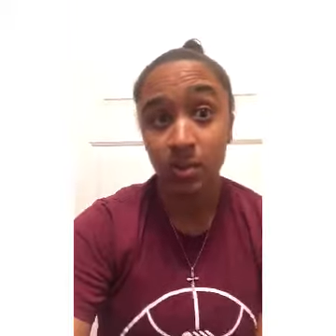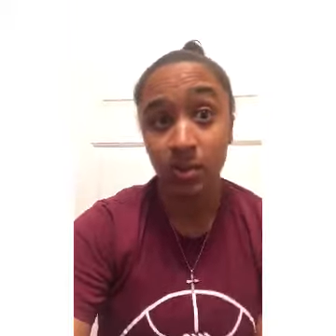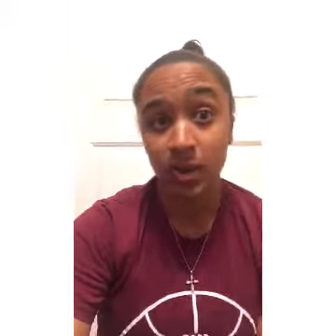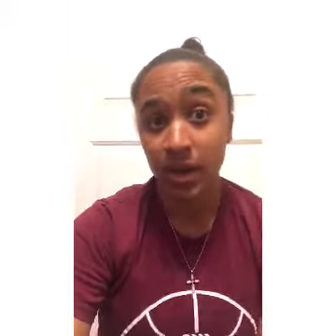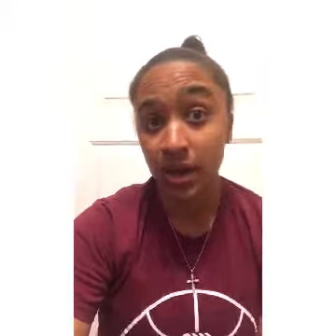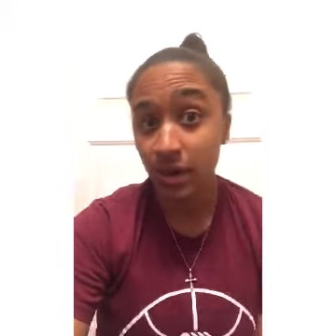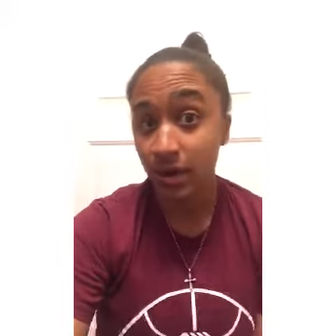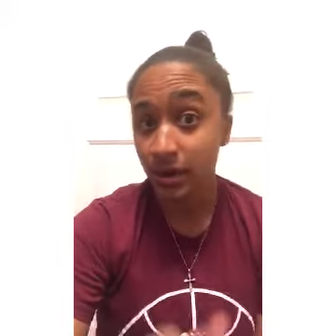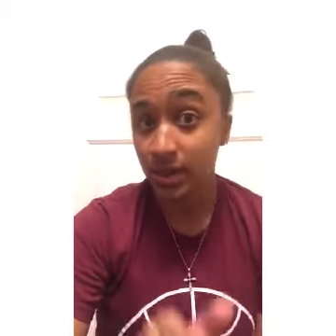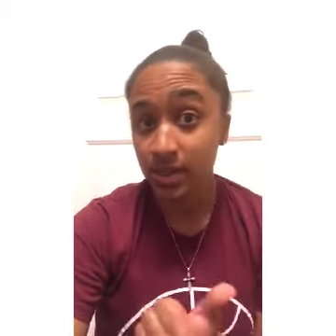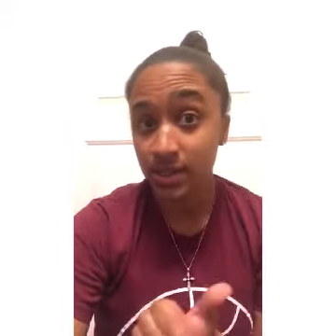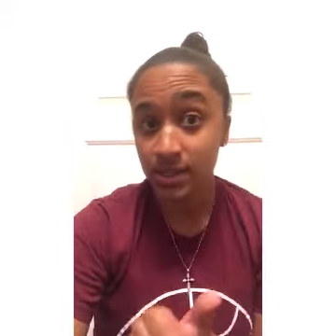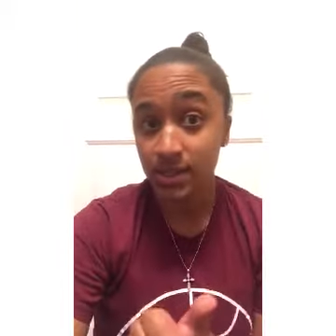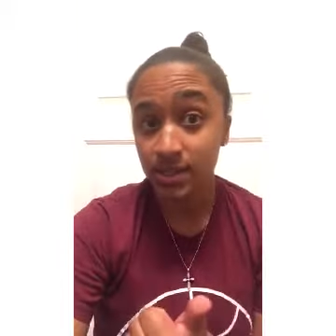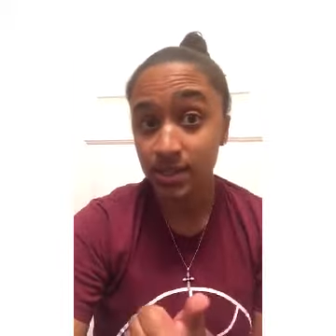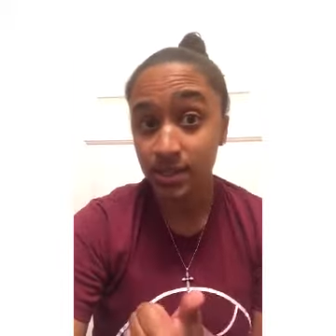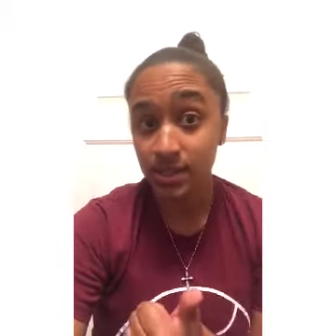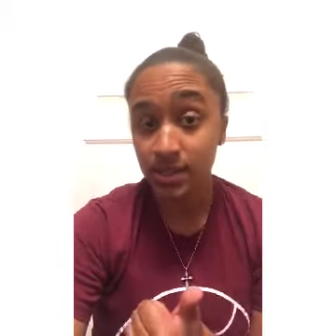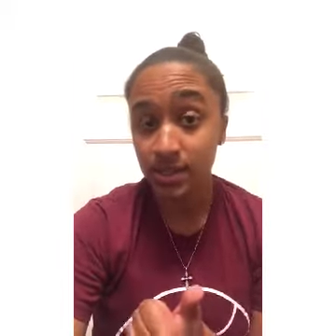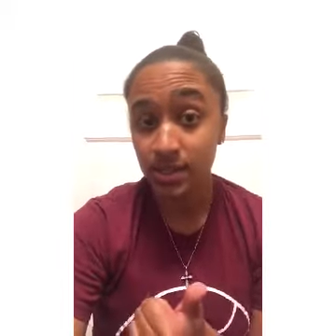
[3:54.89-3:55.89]

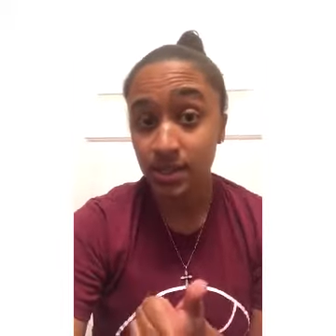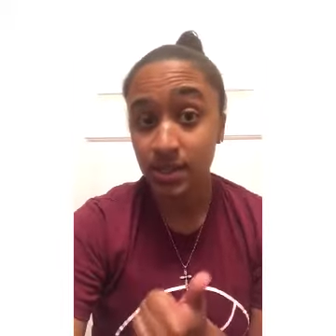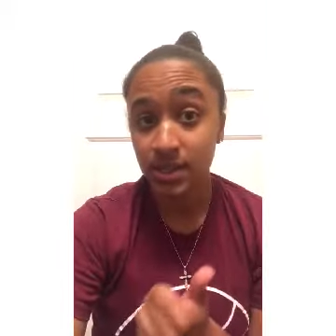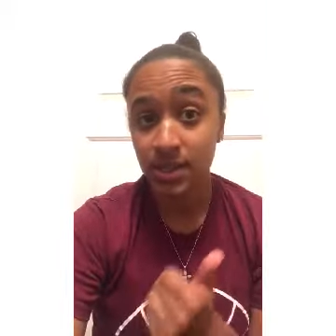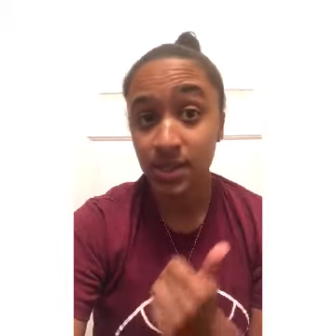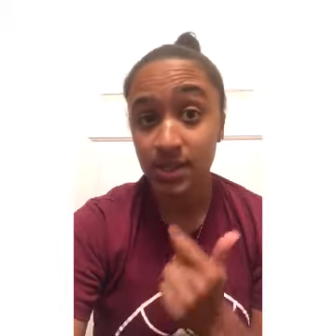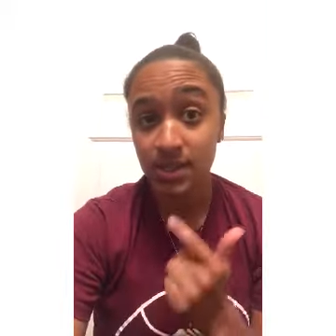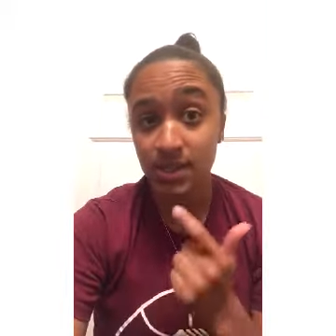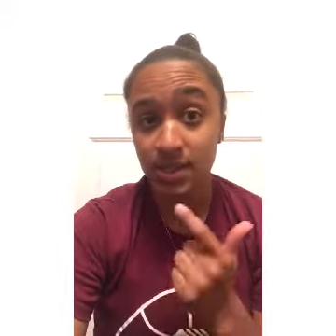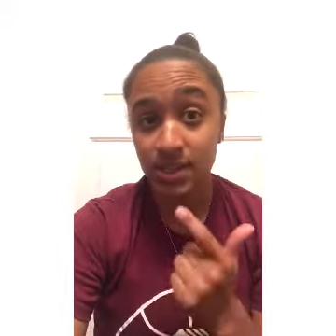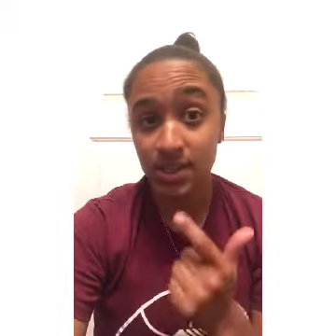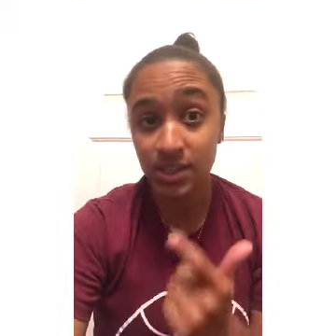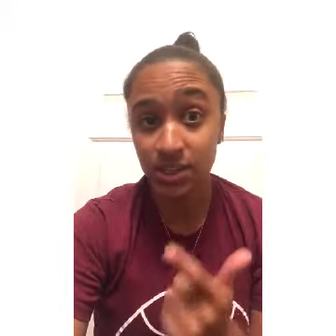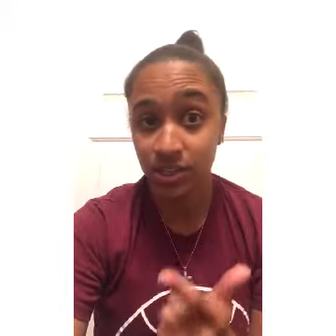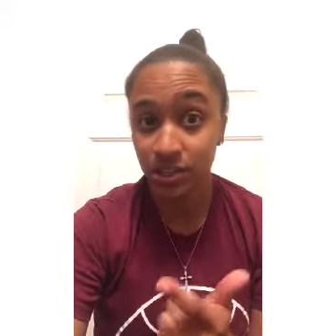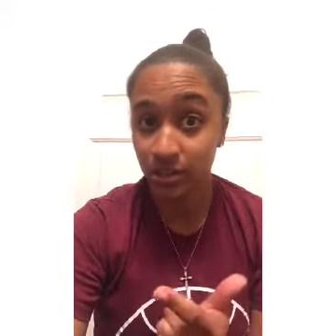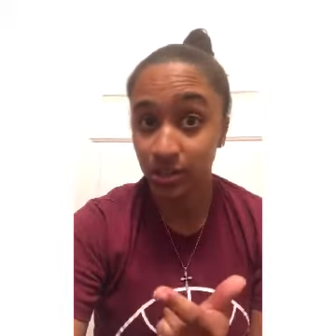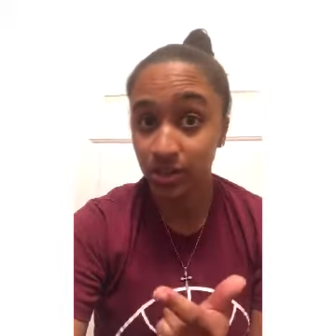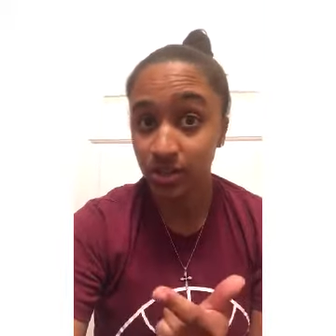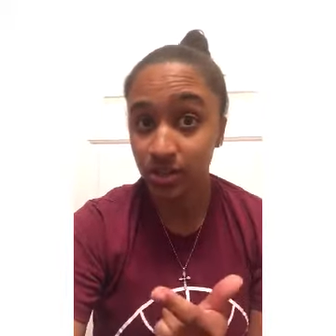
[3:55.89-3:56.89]
Parents,
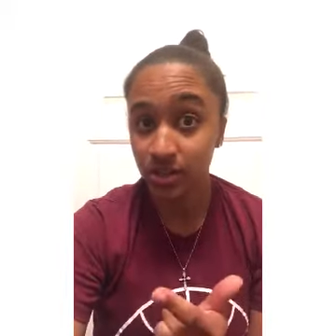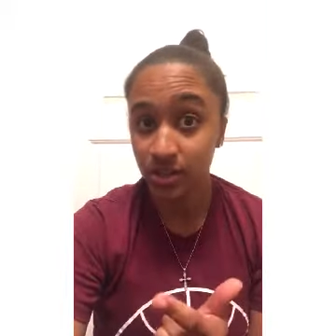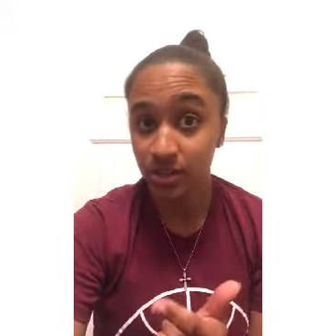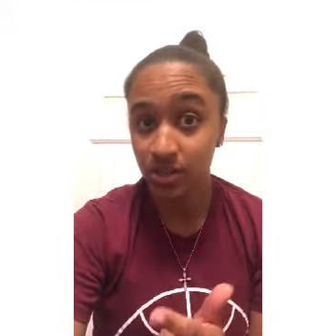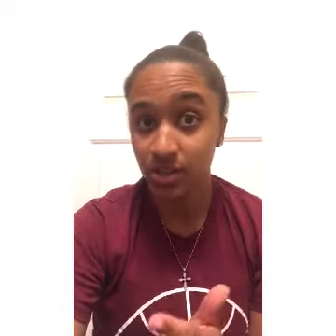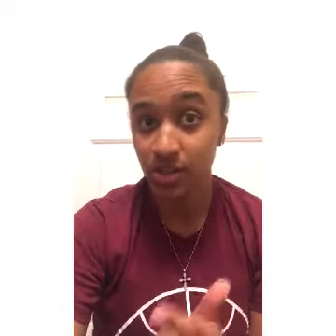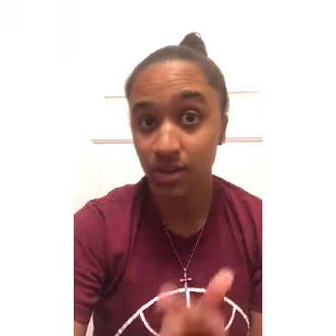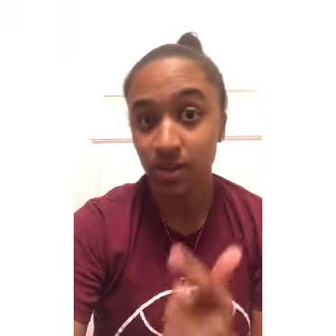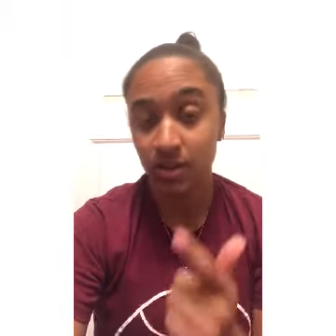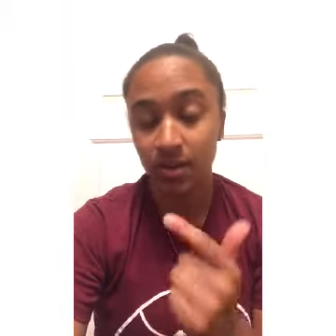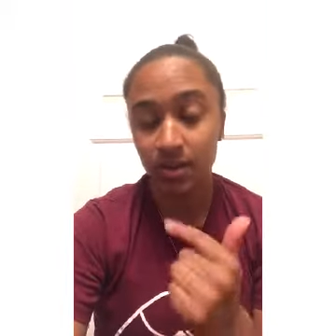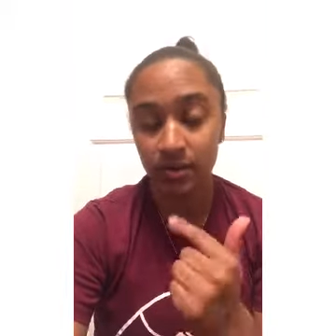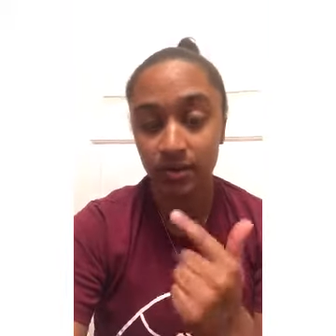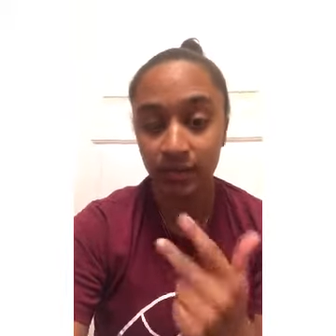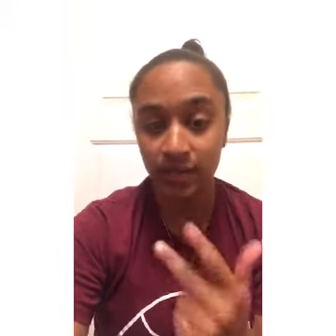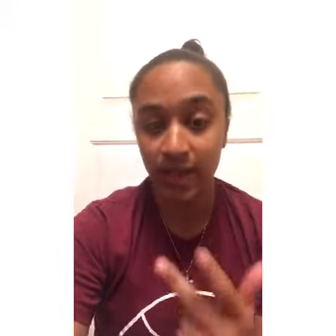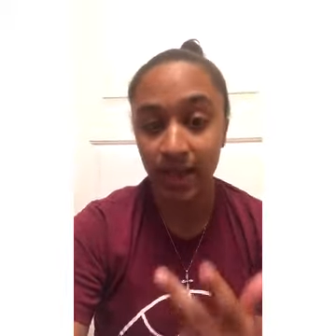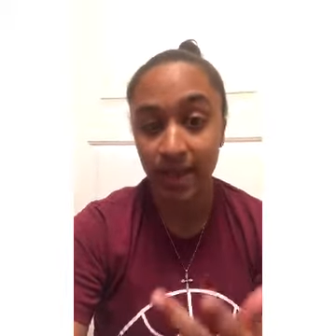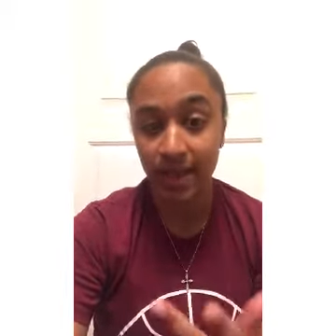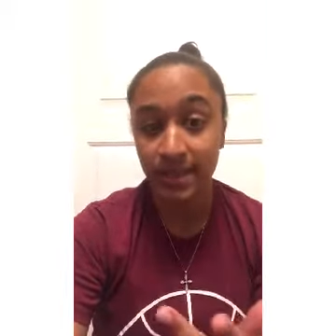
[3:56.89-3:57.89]
teachers,
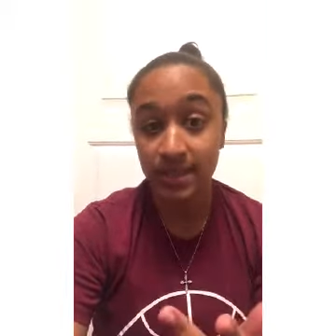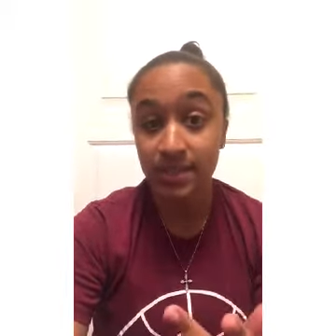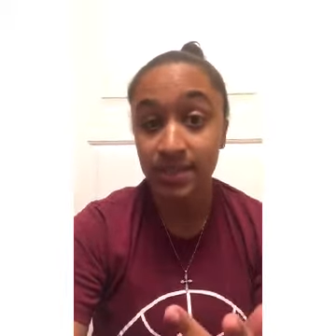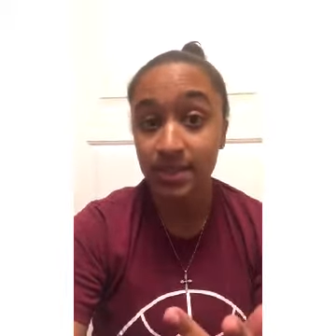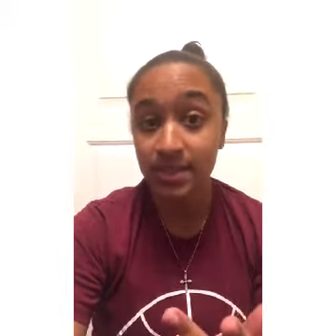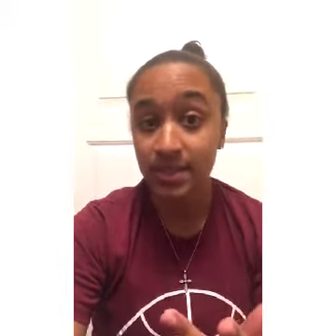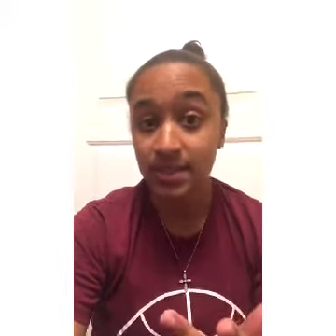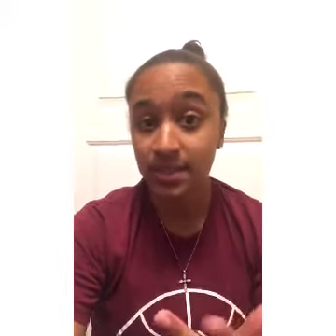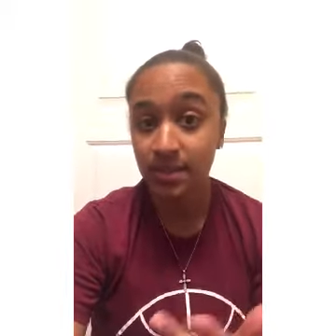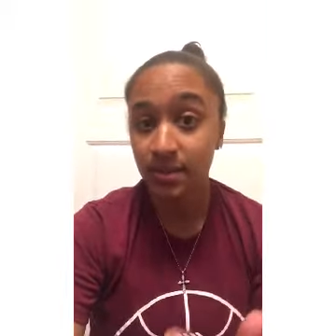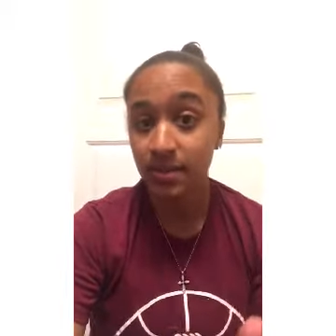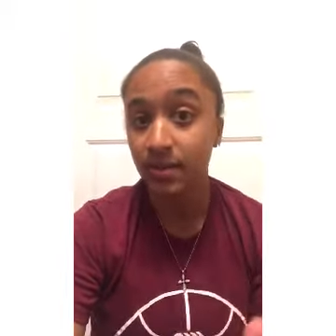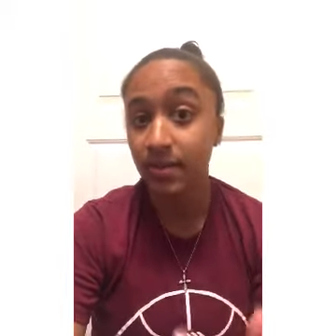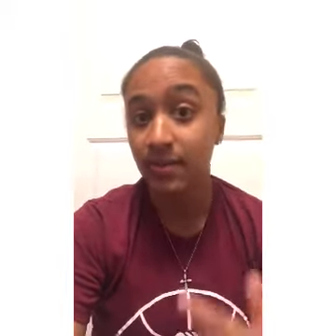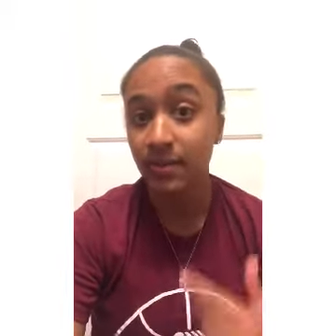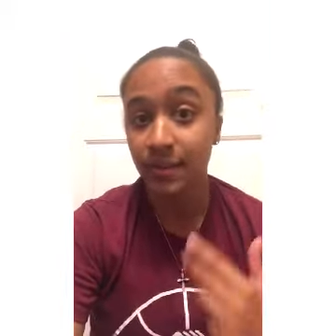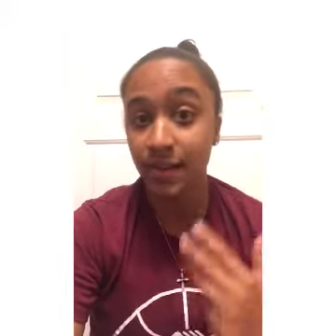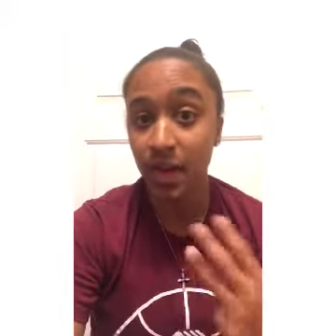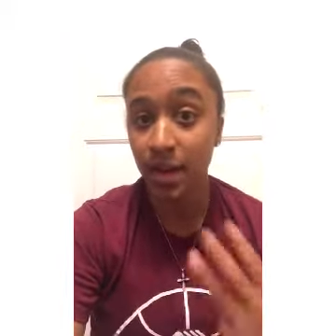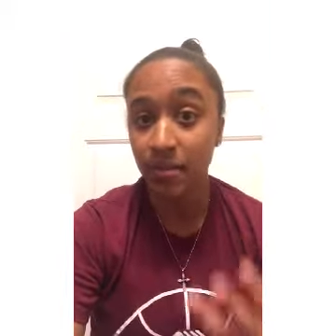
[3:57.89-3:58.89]
friends,
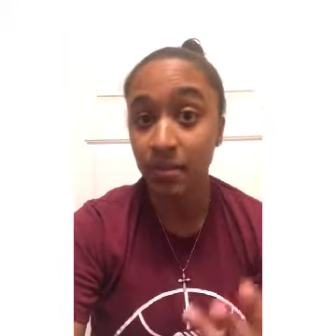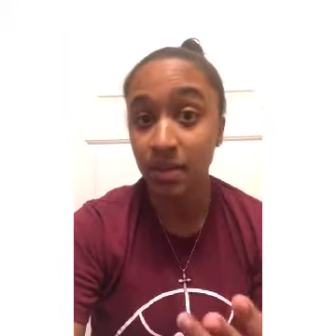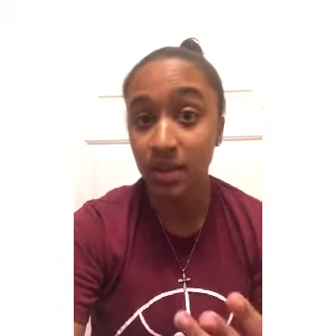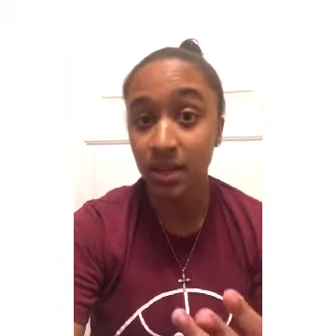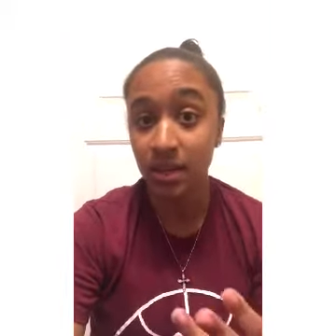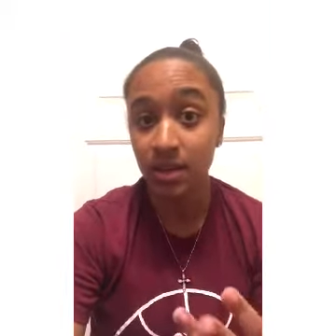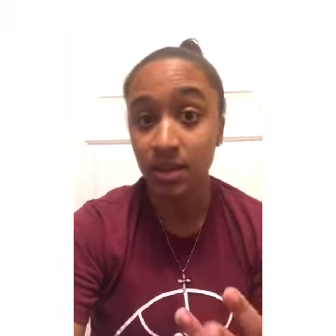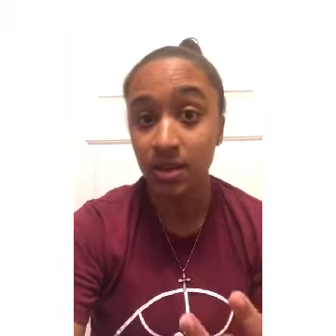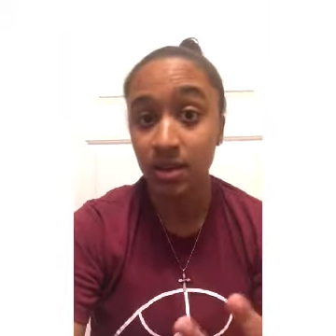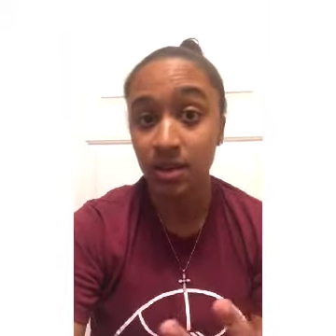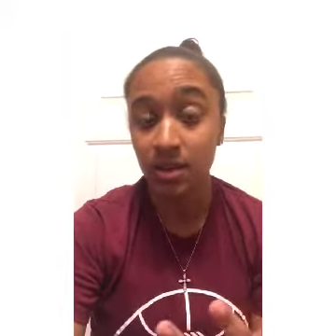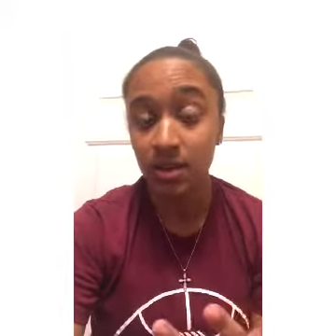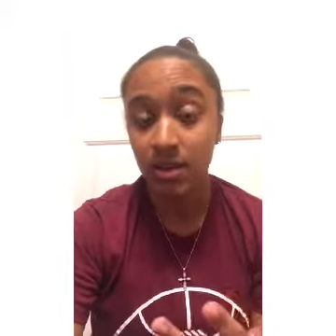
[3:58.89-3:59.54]
family,